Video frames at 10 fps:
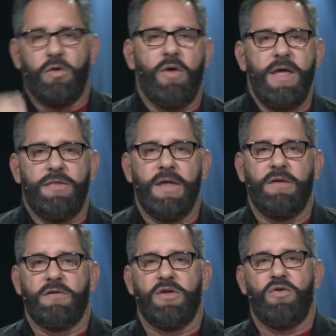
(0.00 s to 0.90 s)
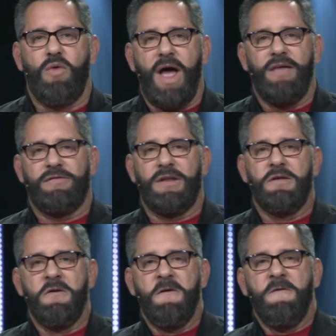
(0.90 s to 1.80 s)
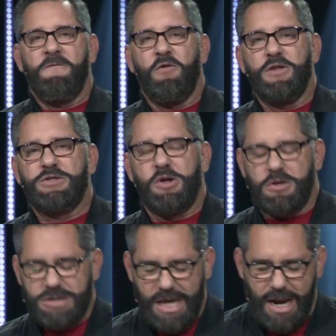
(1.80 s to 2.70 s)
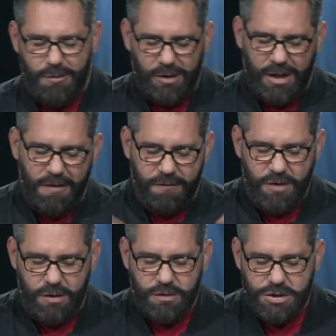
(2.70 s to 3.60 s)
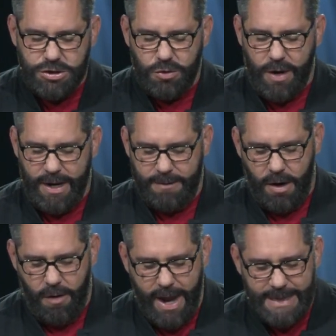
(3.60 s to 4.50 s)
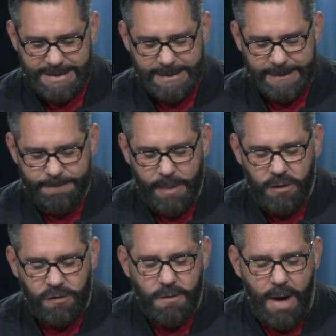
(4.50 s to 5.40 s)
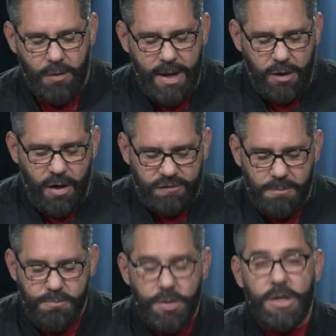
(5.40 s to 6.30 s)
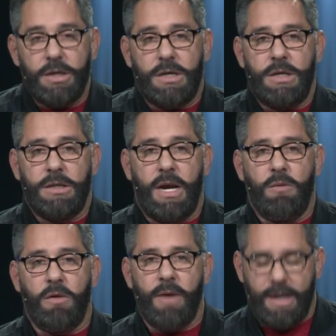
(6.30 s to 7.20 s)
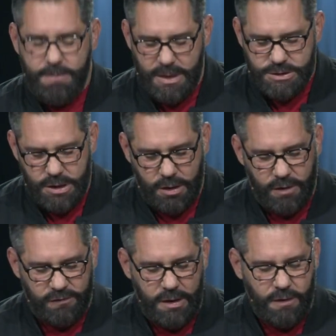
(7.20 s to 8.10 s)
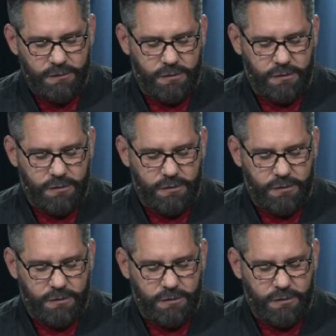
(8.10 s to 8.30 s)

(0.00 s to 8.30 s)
great things on the horizon for the church, and I would love for you to join. All right? So I ran across a book that I want to recommend to you. You're going to see it on the